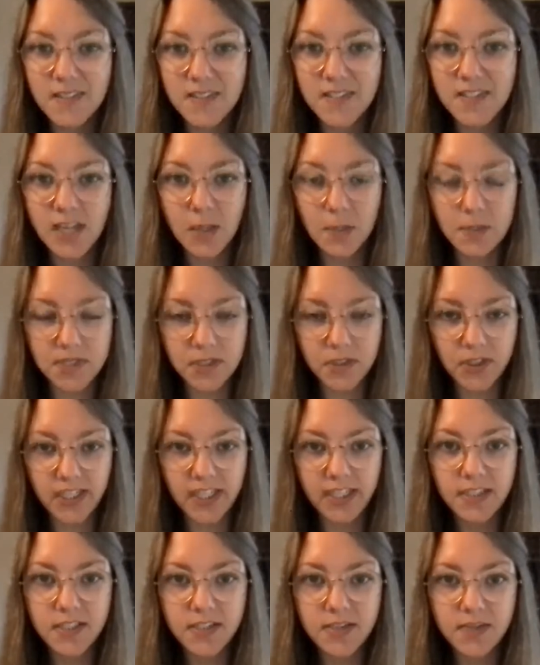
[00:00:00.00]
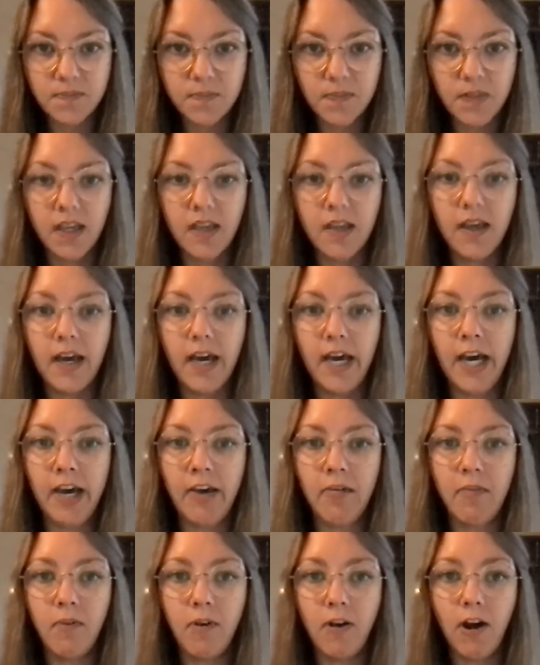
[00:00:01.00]
subcircuit,
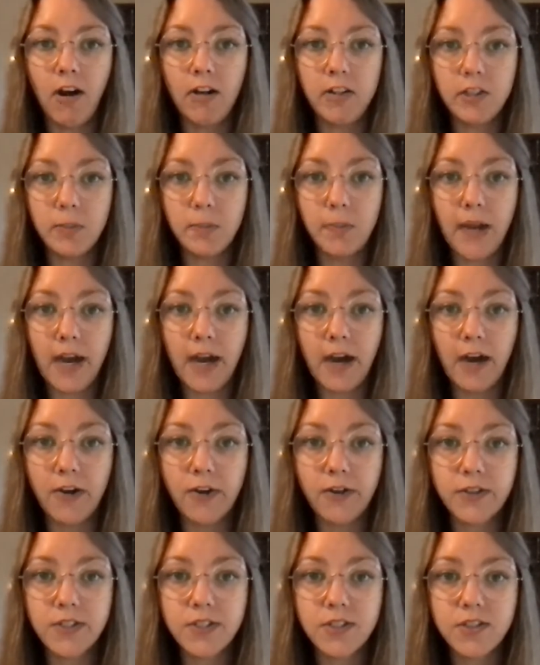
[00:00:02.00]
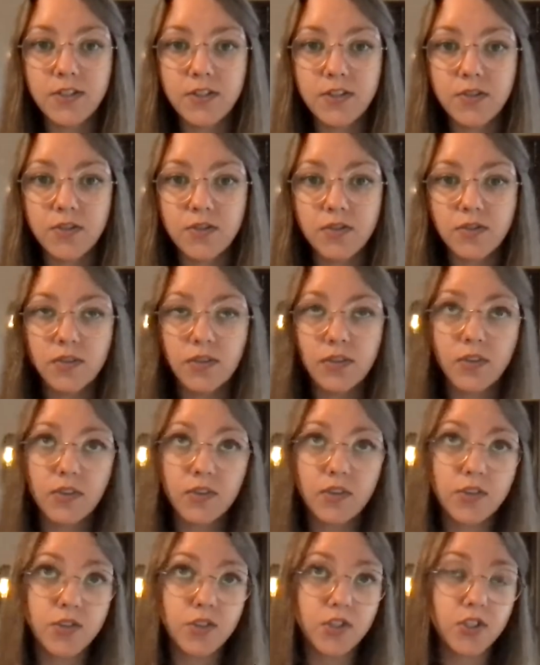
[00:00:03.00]
all about
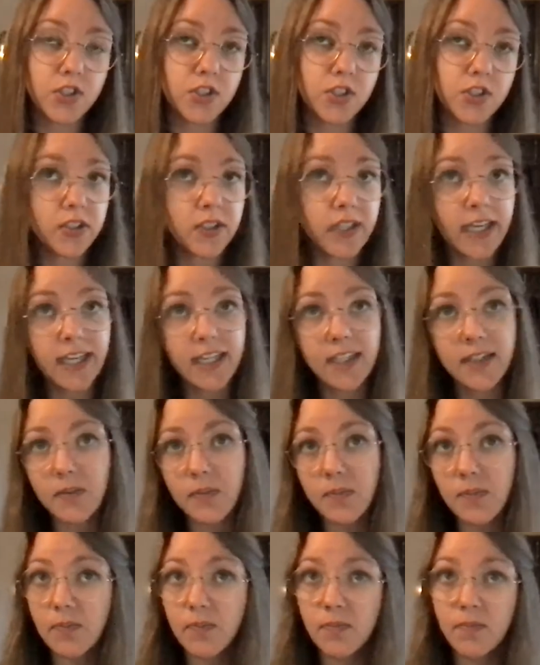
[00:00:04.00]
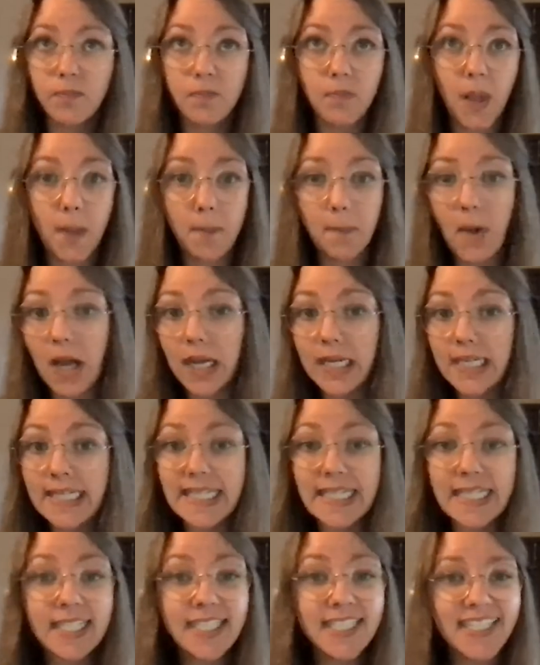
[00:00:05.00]
just like
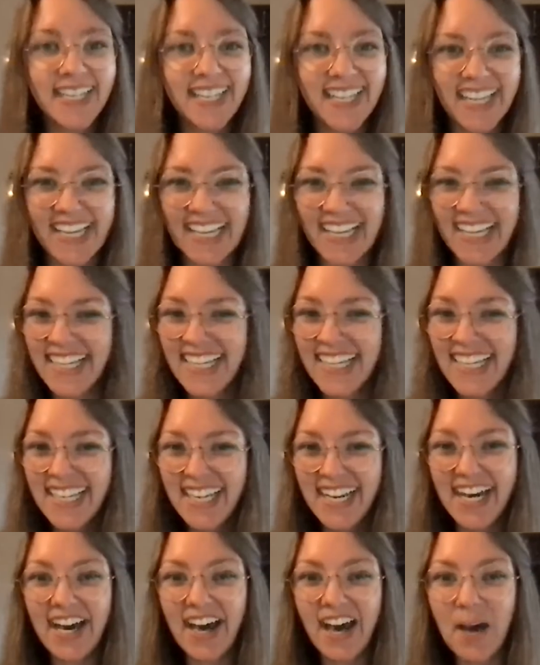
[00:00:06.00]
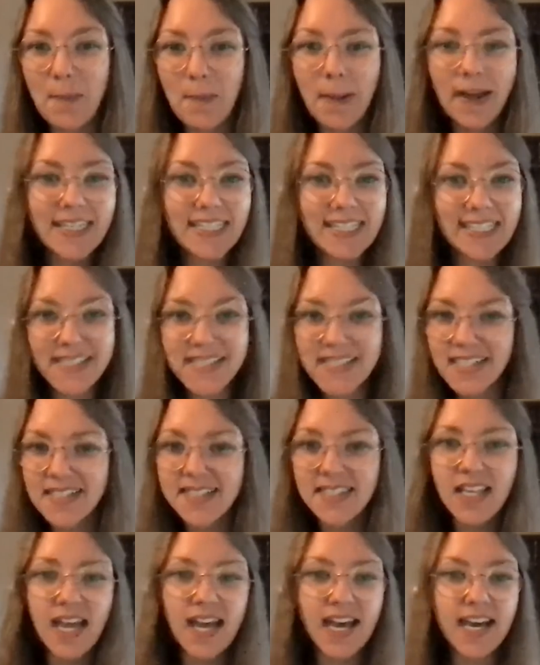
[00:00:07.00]
money, money,
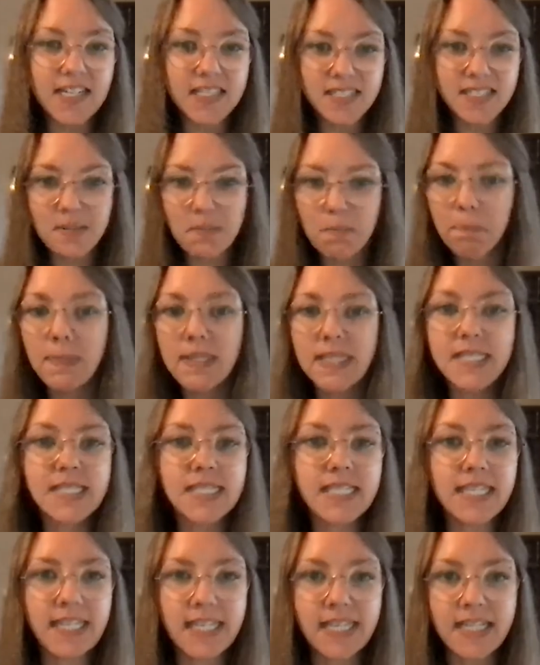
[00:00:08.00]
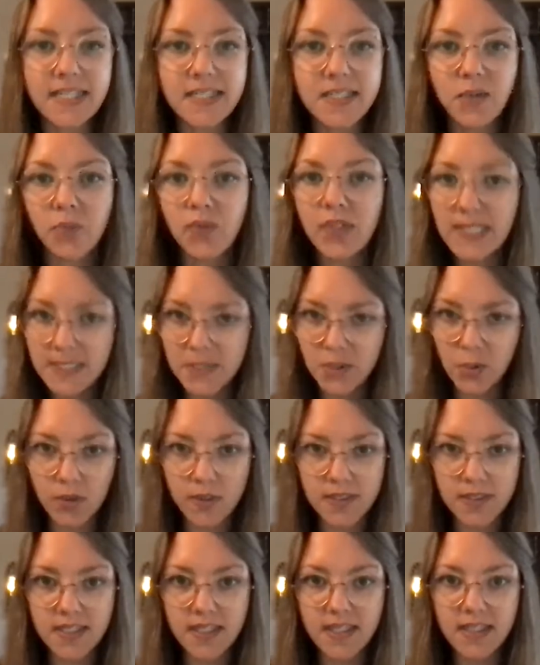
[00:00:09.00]
success, business,
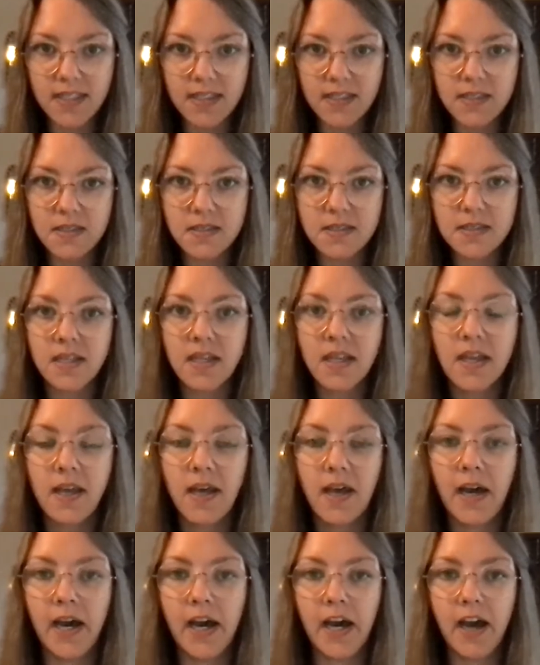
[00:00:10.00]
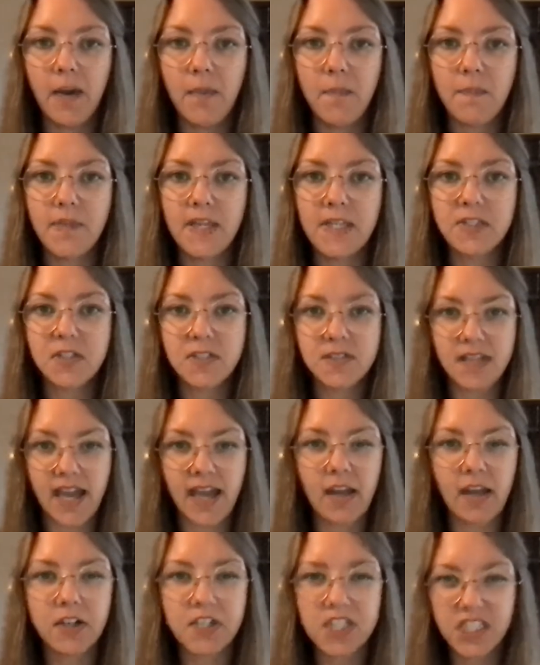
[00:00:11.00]
resources. That's the
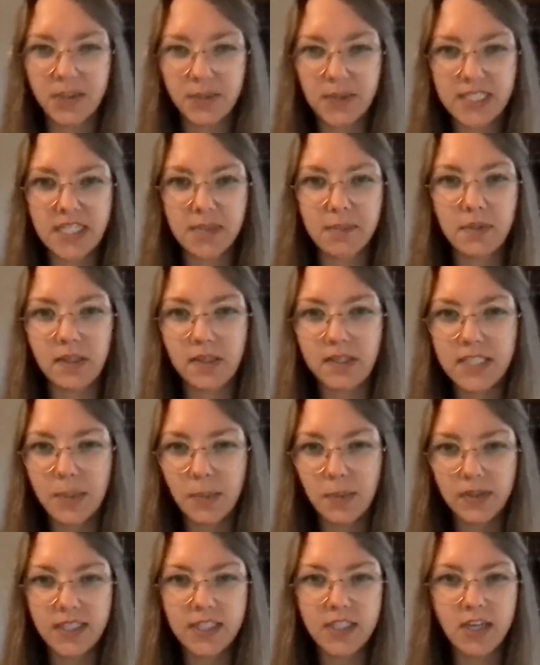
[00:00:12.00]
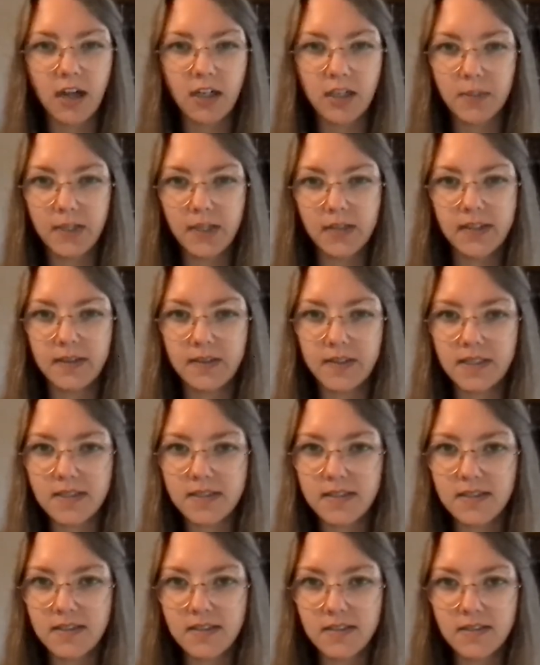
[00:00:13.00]
energy that we typically talk about in
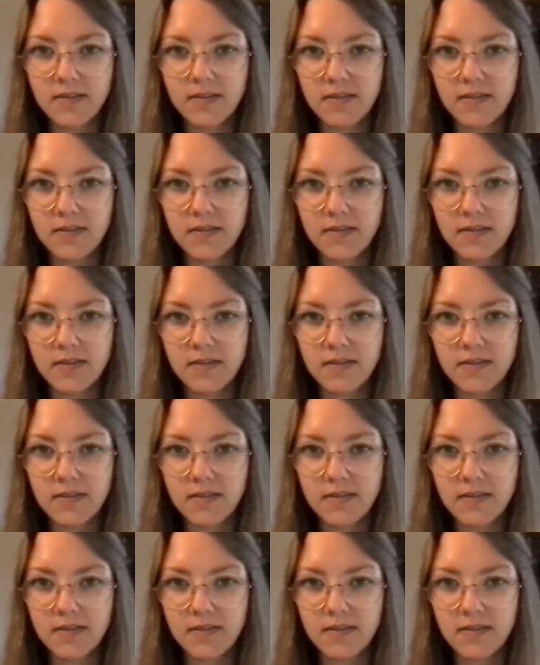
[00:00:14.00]
this,